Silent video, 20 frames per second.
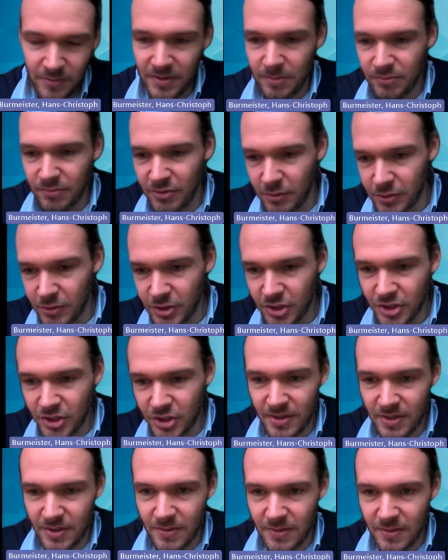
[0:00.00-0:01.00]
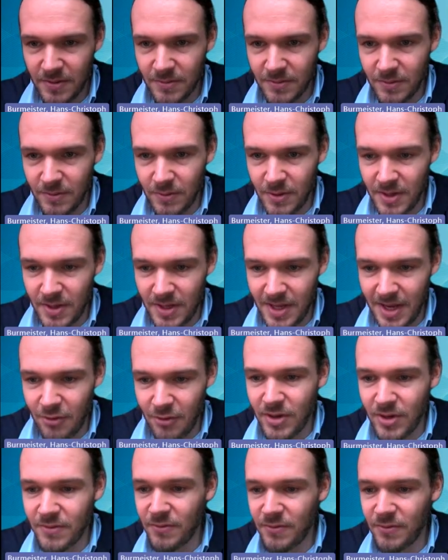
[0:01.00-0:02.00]
approach
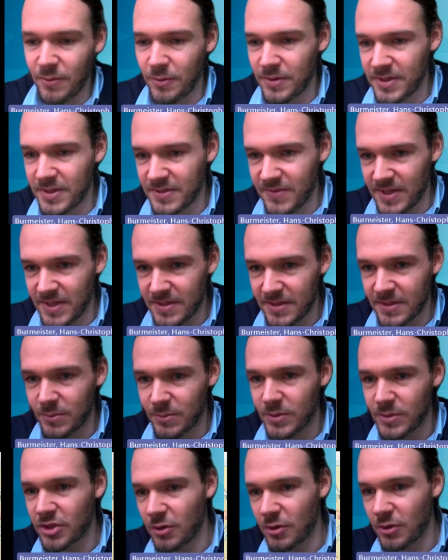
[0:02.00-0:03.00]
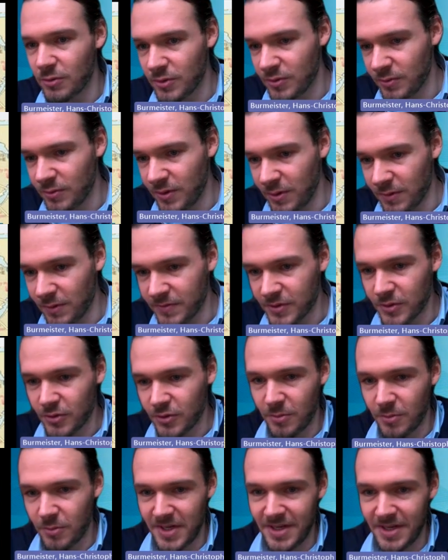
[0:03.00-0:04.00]
area for these vessels which go to the offshore
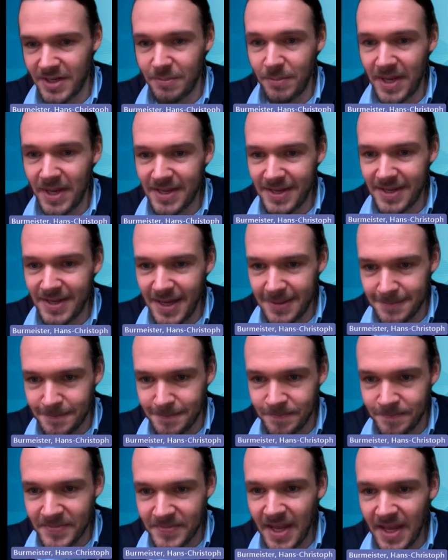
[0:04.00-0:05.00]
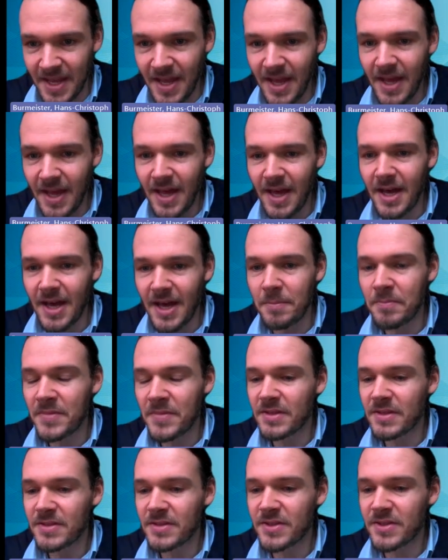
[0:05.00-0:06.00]
terminal and back again.
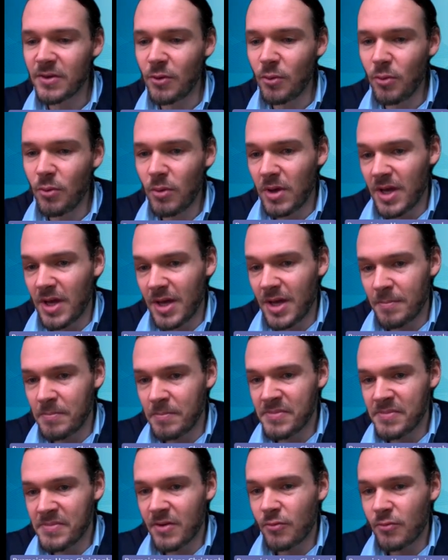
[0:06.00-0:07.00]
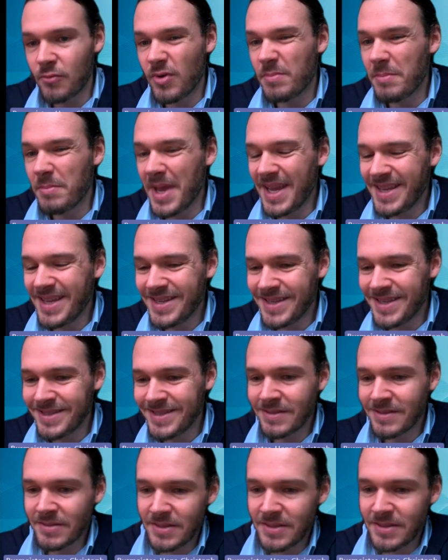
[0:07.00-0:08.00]
The
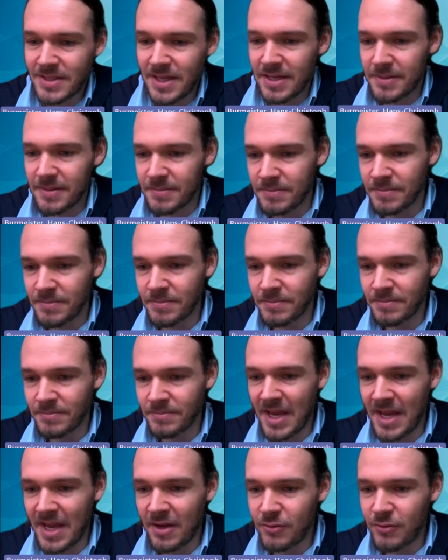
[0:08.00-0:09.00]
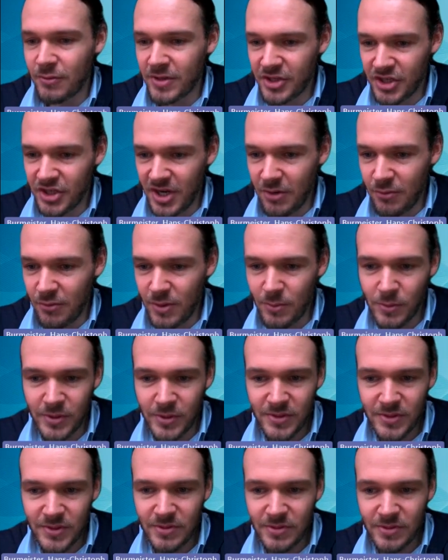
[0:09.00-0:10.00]
remaining anchorage area
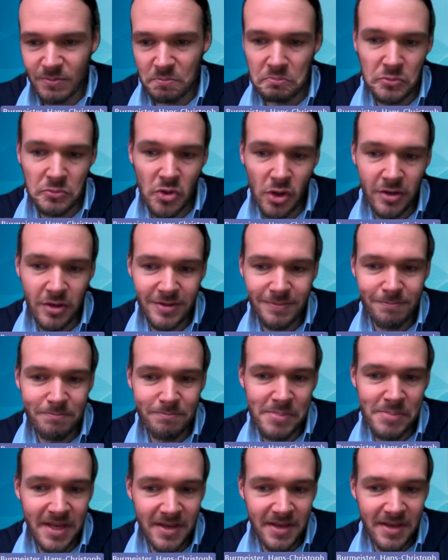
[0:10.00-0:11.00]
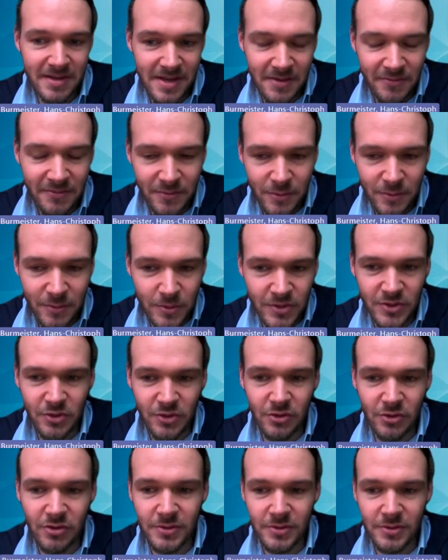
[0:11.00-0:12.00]
was not big enough, or was
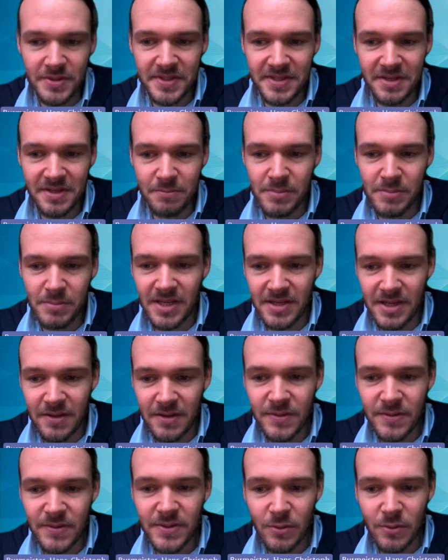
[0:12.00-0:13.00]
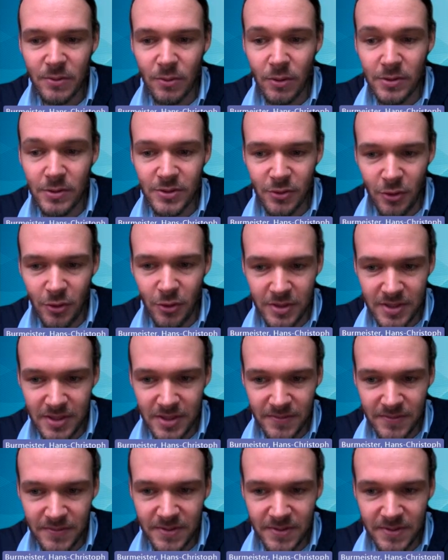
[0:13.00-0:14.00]
not considered big enough, so
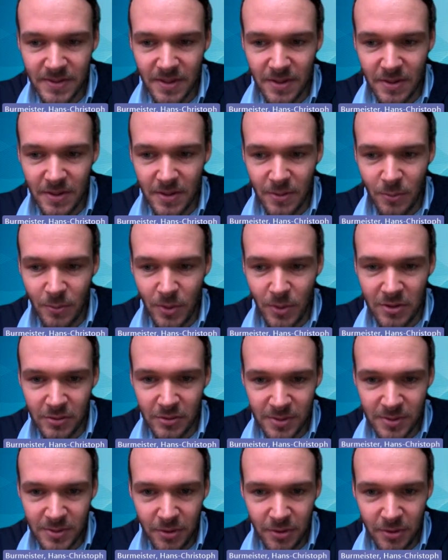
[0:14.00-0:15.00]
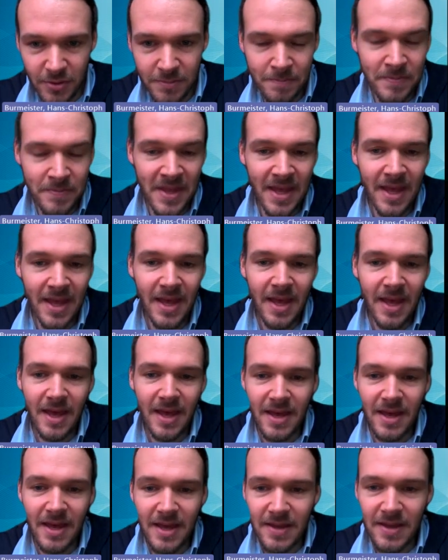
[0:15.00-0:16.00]
alternatives were looked upon.
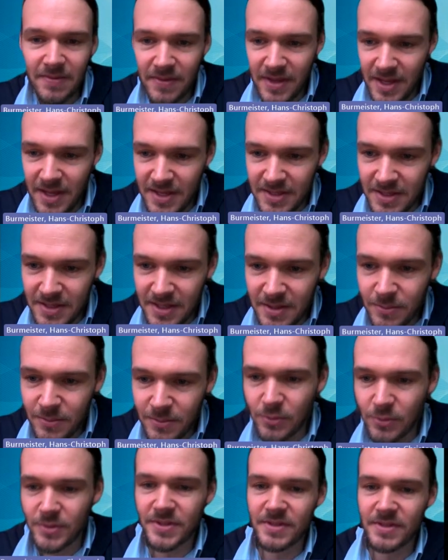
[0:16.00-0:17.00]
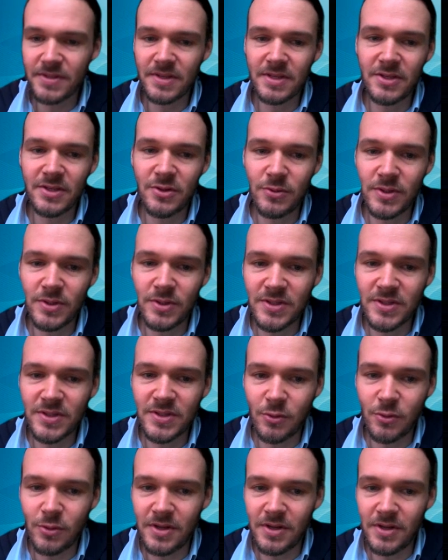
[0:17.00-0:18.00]
And the idea was to
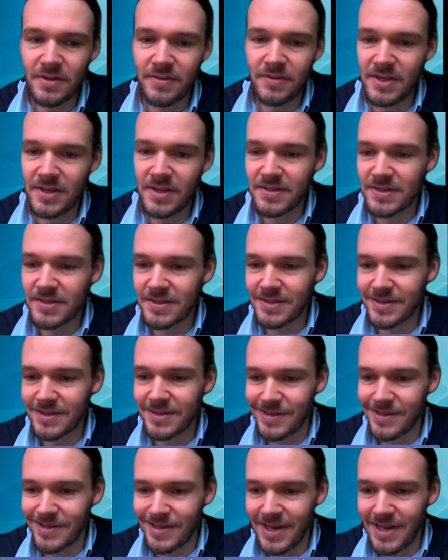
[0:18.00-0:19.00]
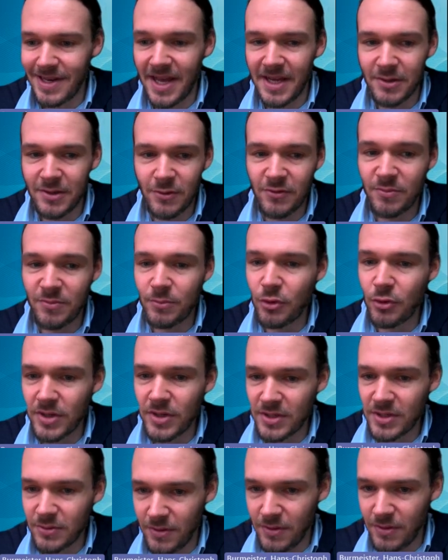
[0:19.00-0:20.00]
install these line of
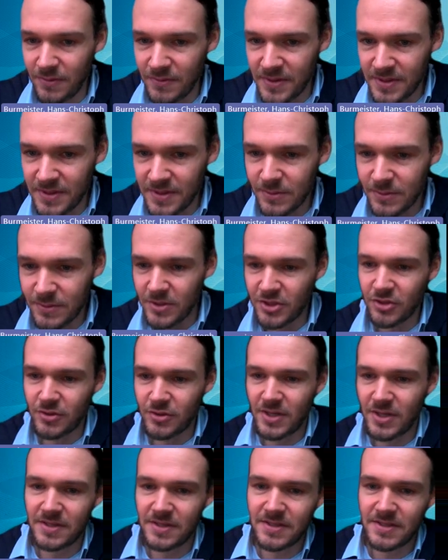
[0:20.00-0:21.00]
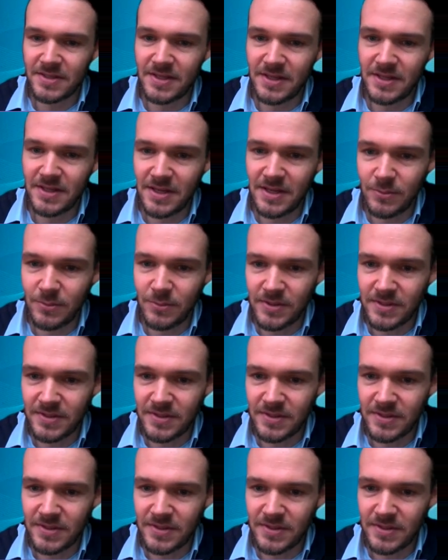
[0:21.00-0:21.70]
mooring dolphins, which you can see here with